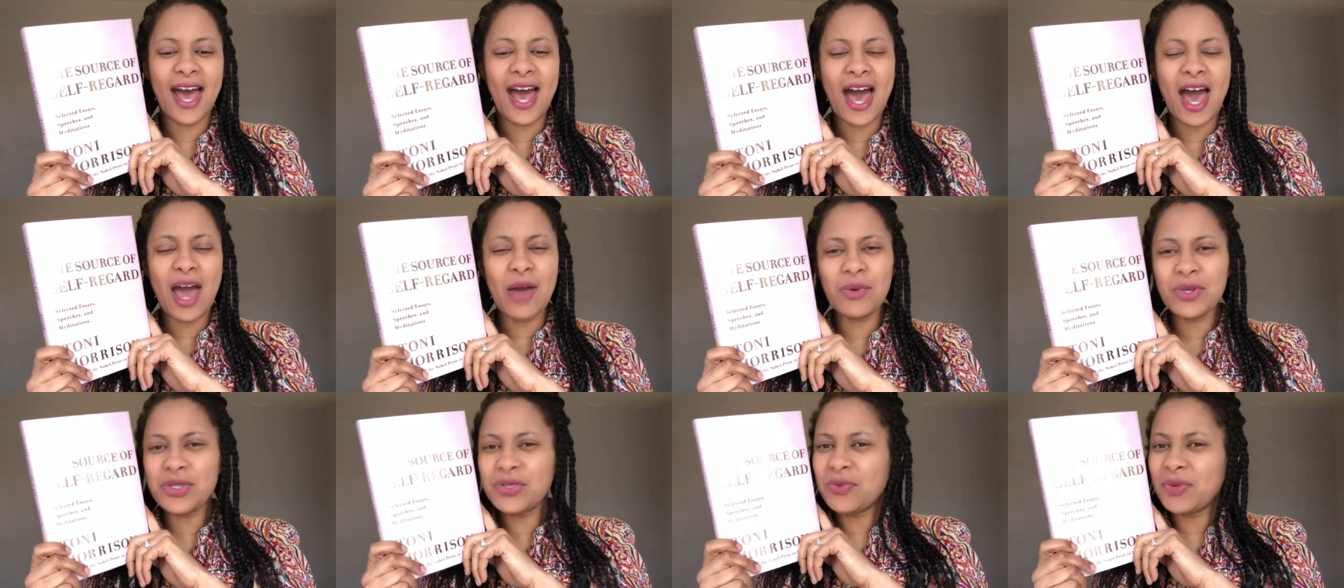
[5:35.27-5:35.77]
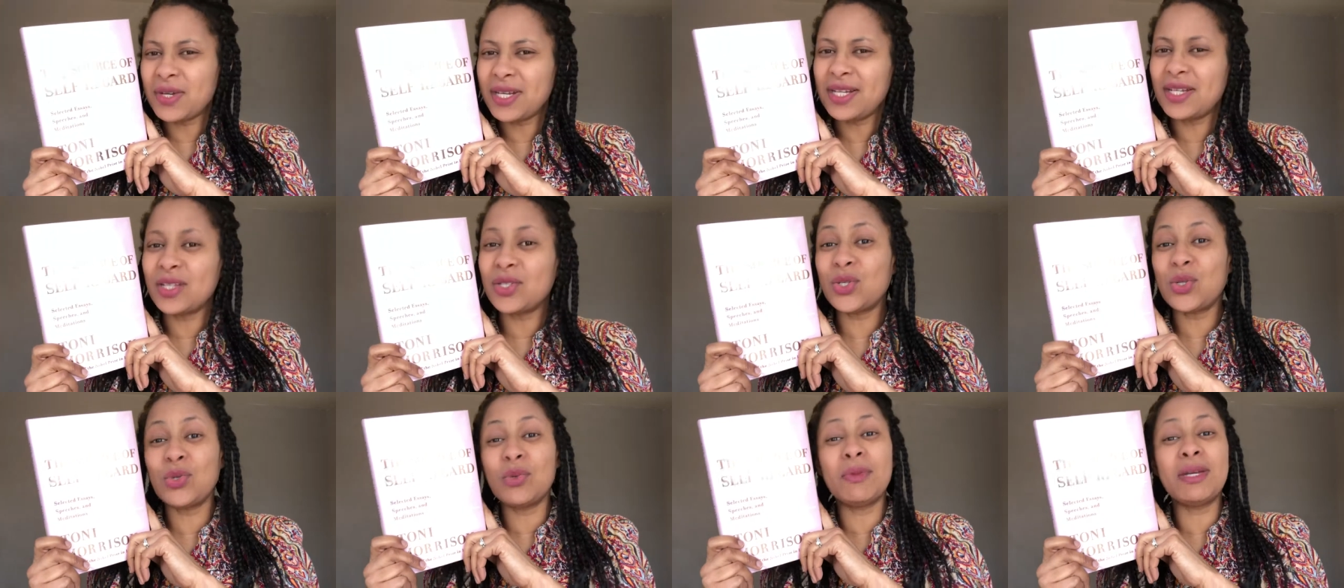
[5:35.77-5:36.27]
I was
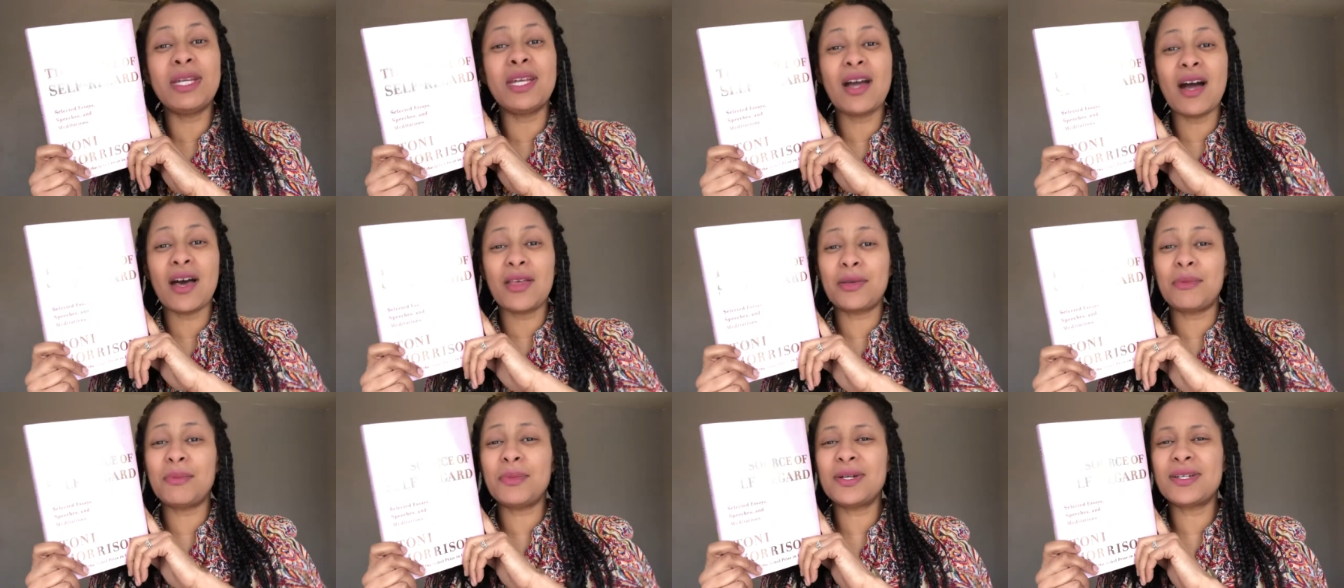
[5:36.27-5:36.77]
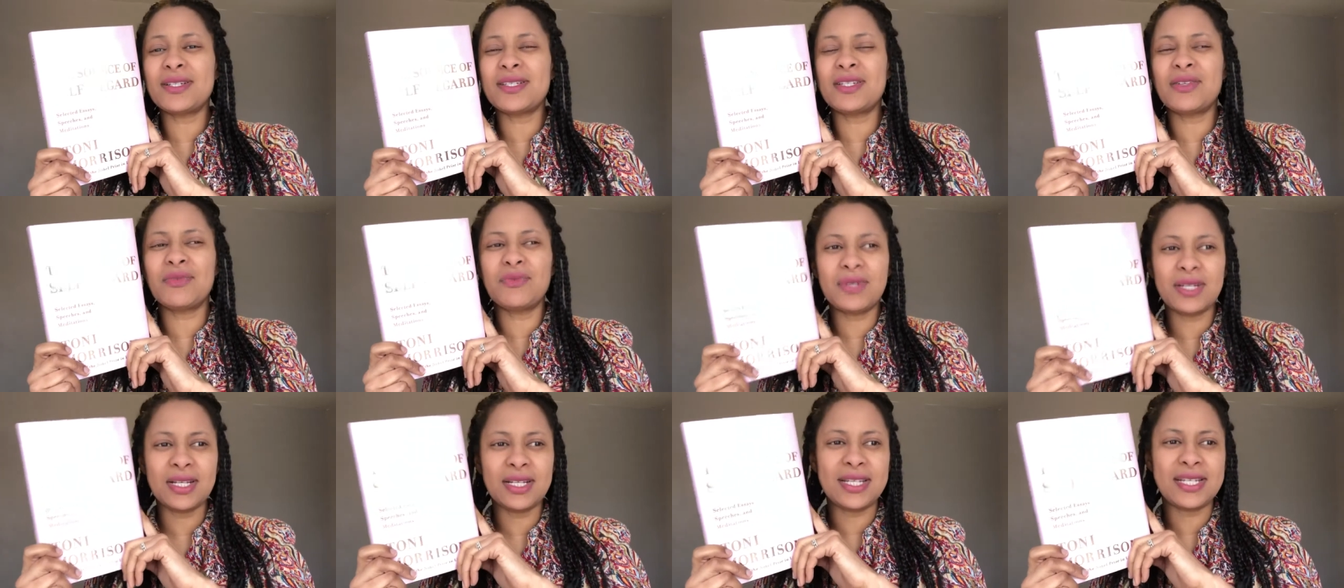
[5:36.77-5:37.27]
reading too many other books to
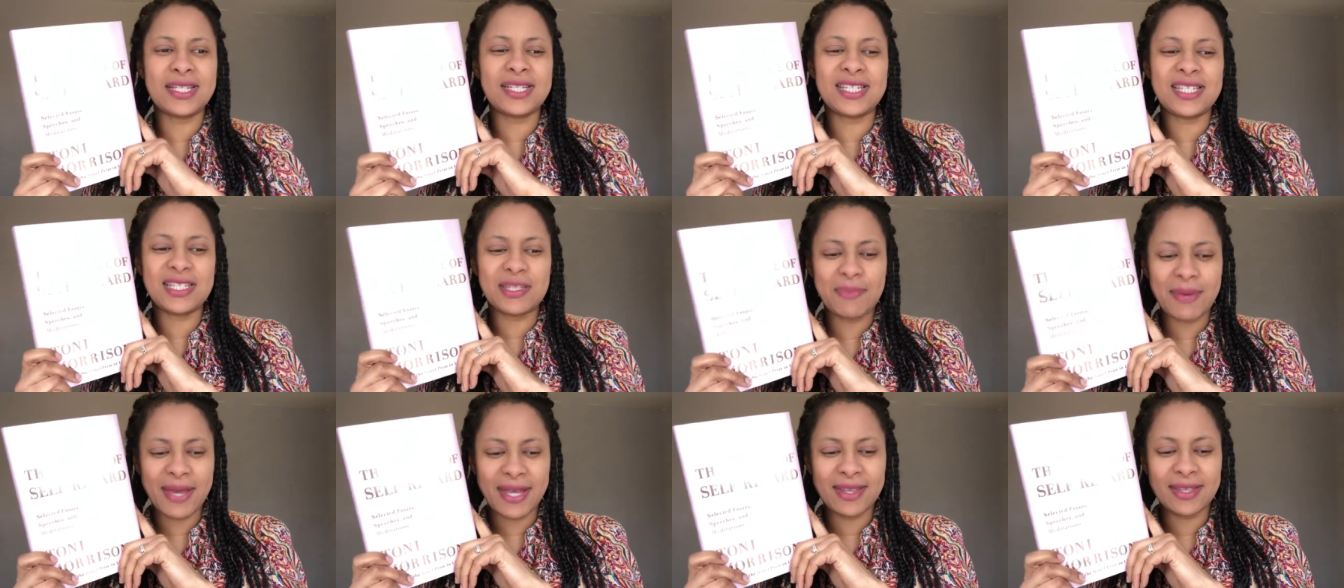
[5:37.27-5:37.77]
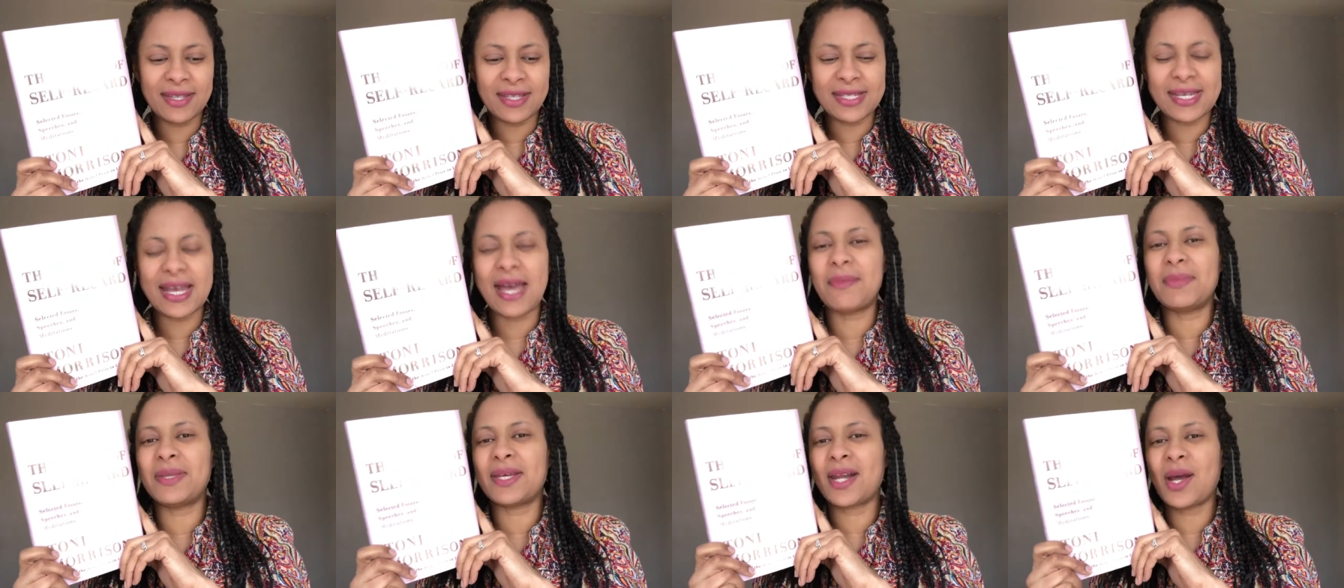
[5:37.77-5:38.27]
really spend the
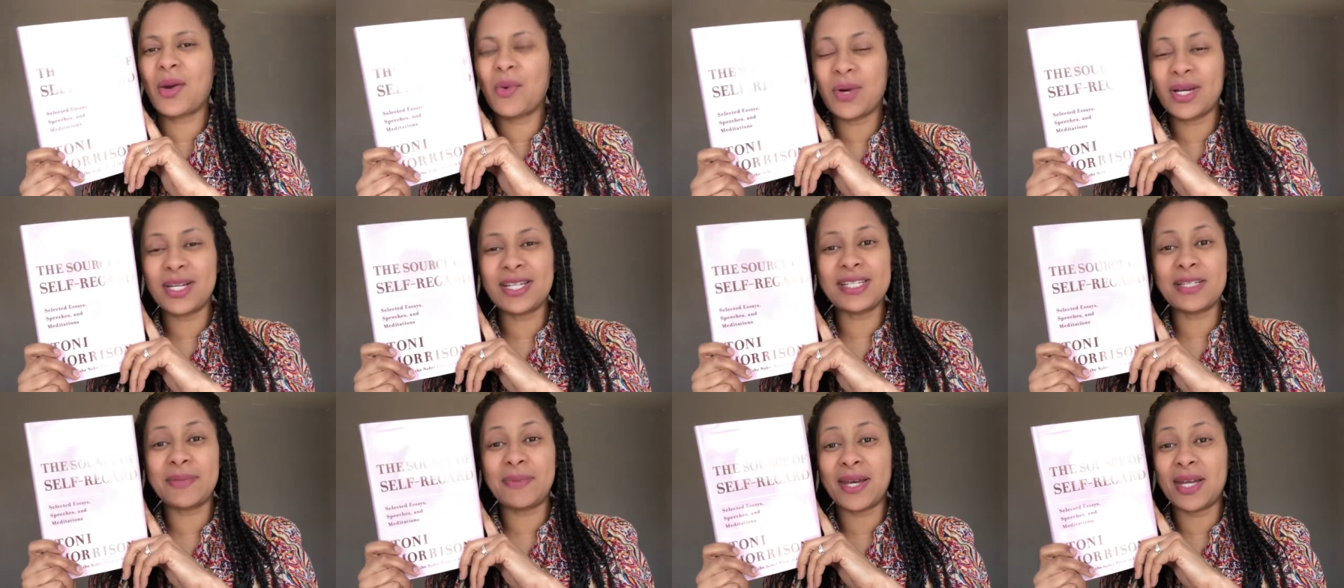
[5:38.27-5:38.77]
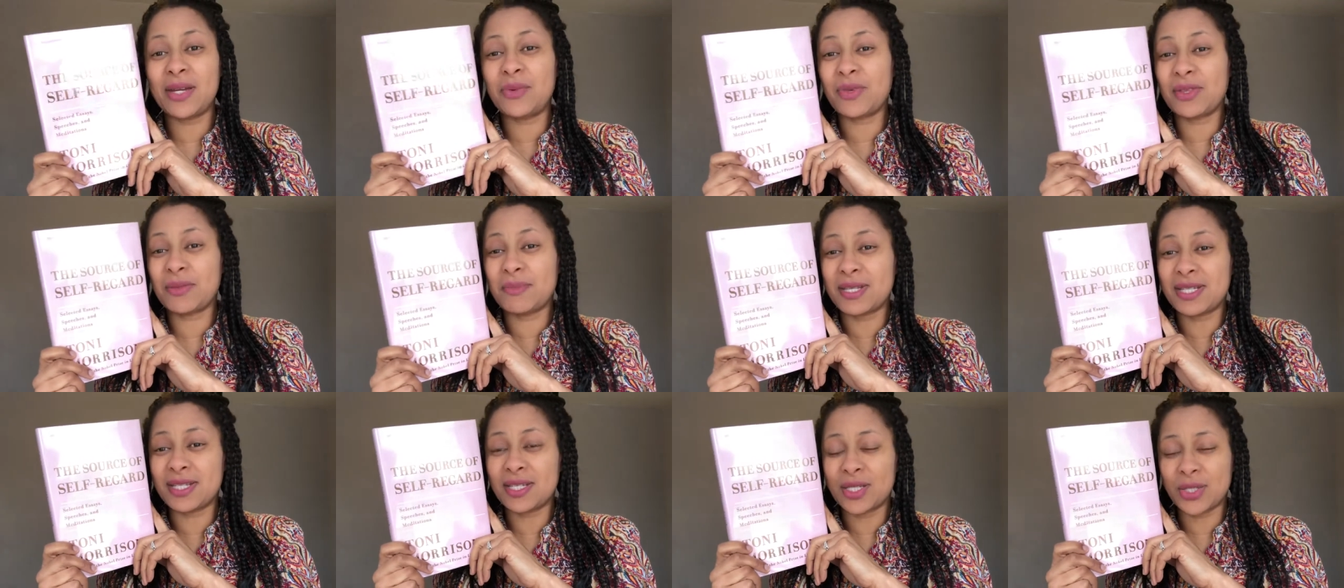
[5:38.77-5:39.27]
time that I want to spend with
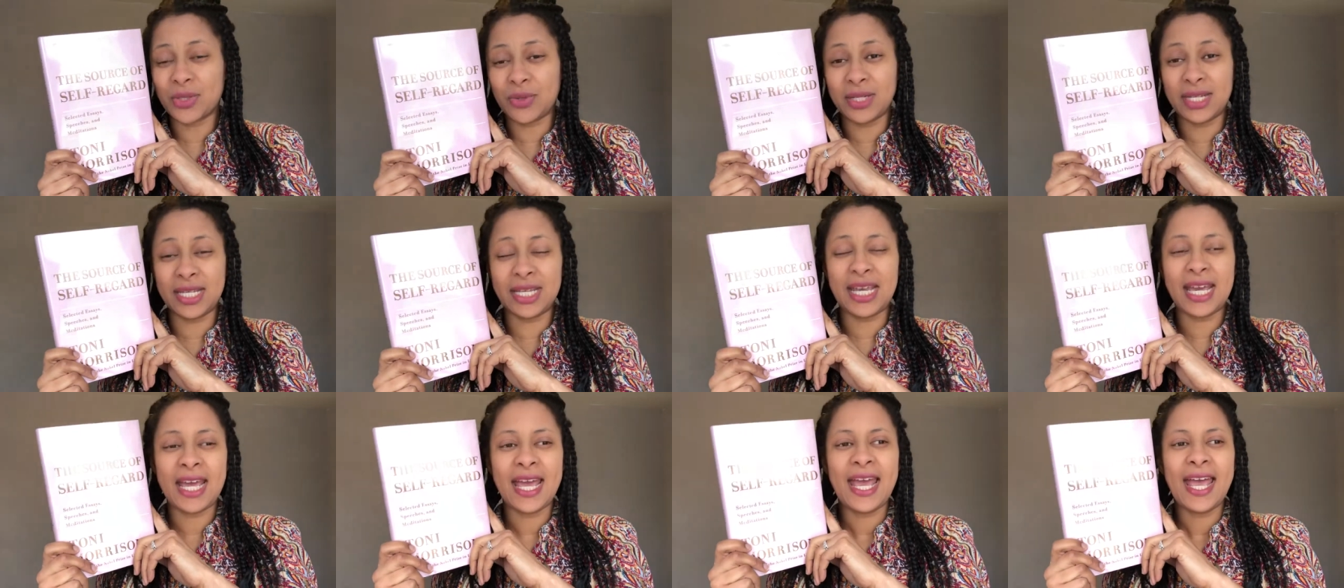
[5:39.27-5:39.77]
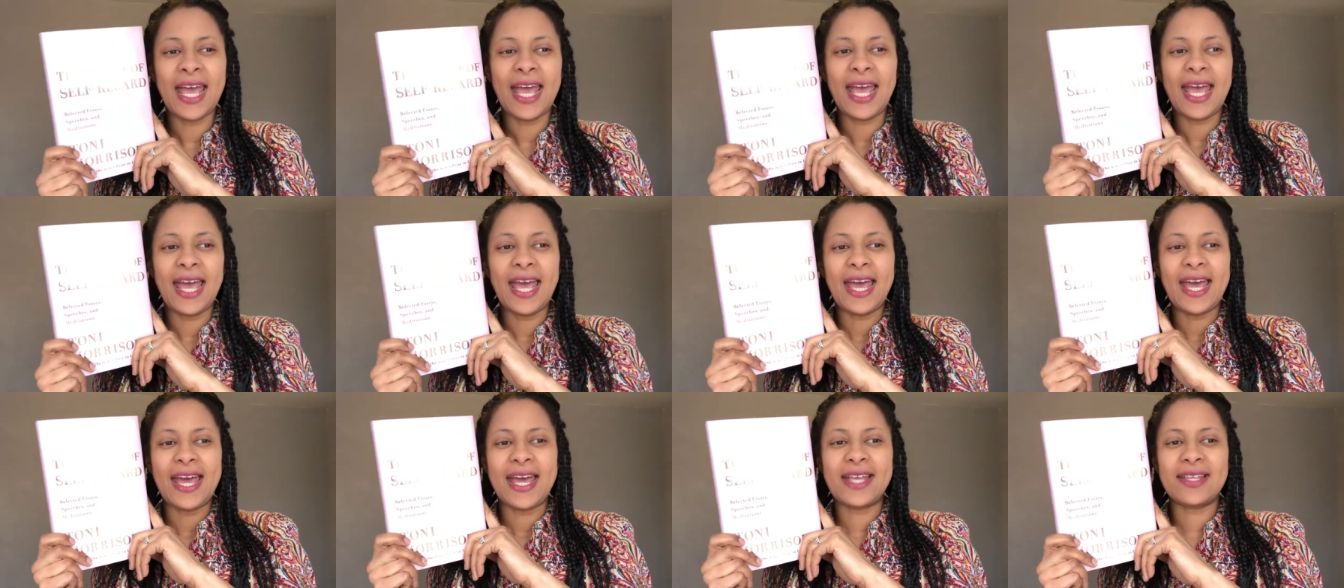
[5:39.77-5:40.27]
Miss Toni.
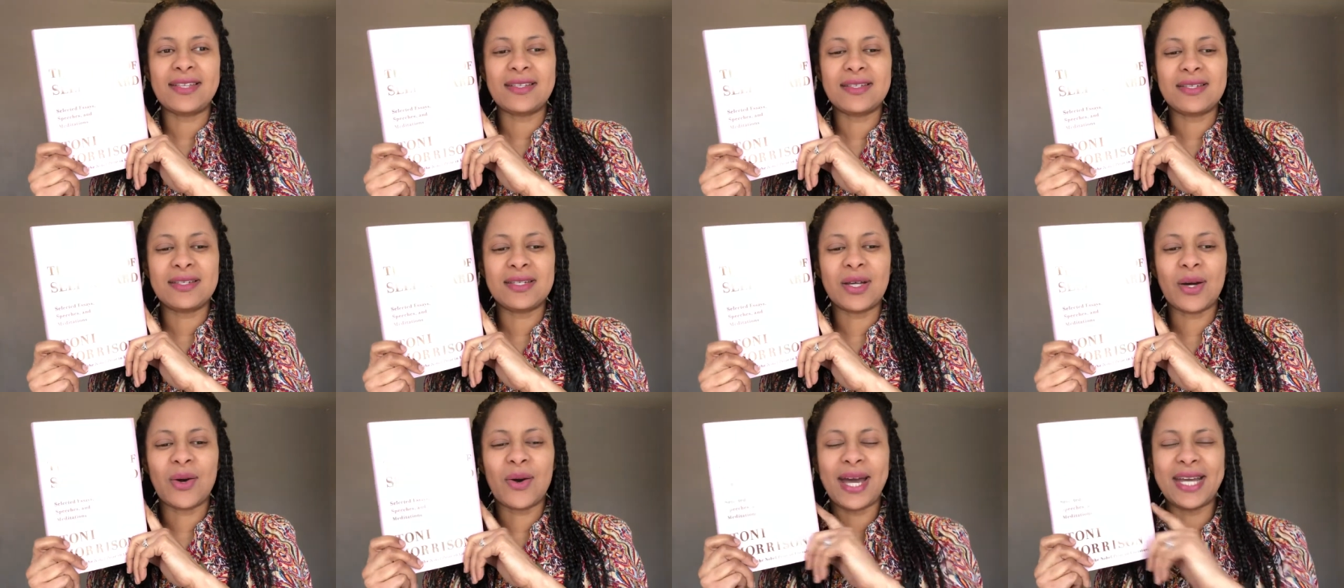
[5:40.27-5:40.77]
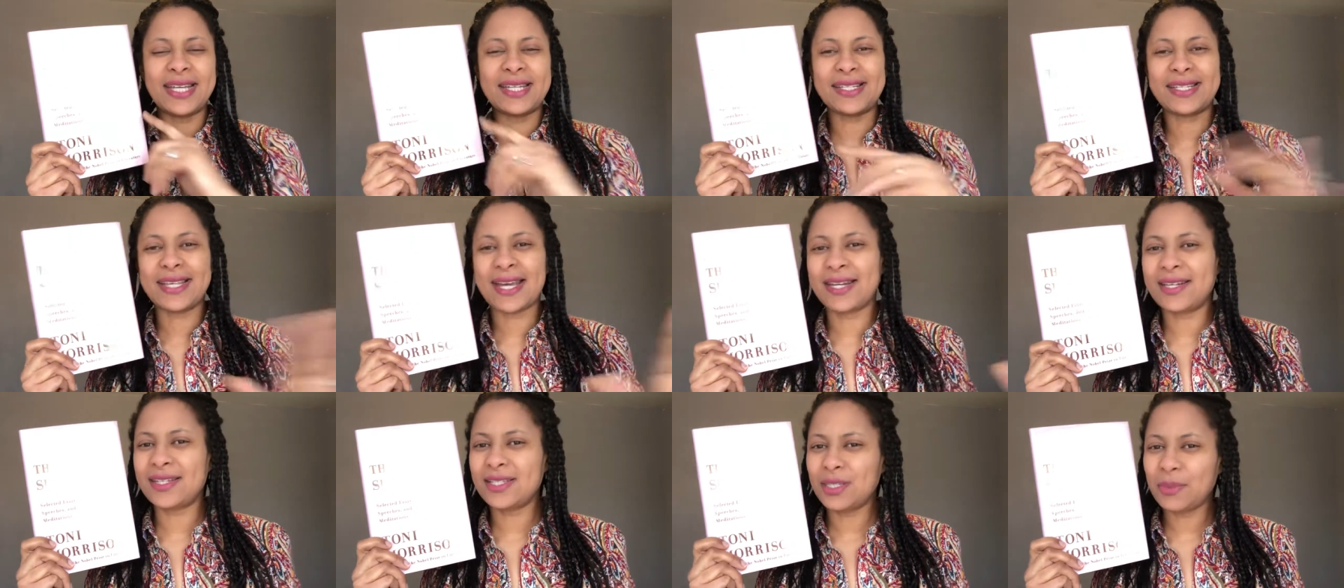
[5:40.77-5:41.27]
And so I
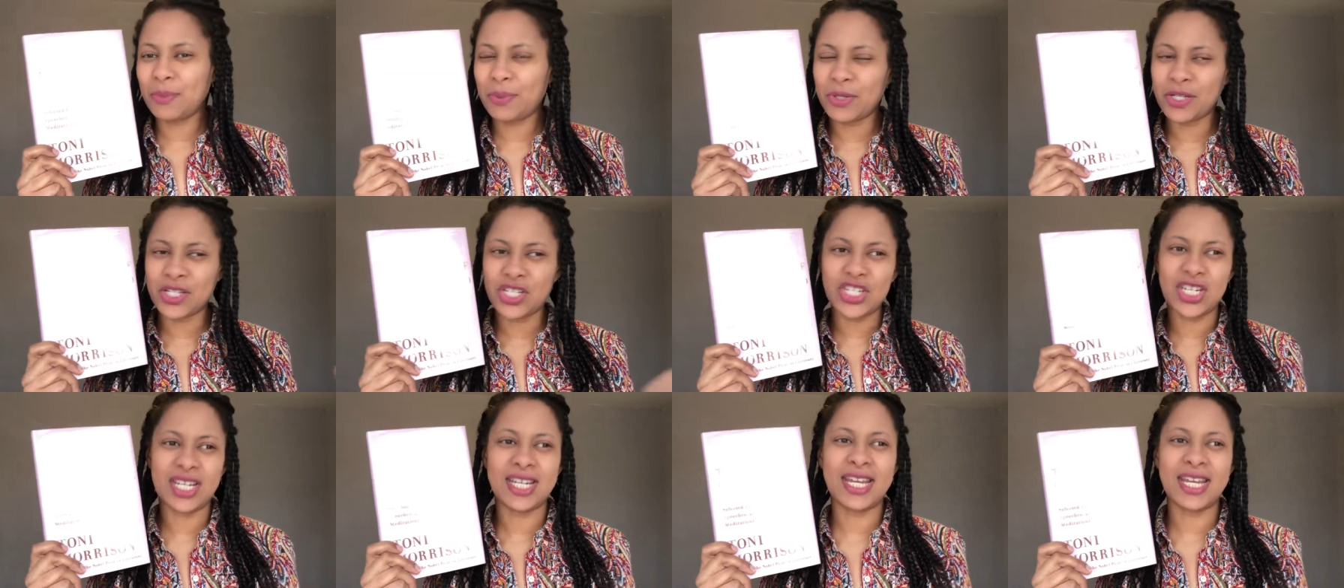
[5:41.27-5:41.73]
decided to push it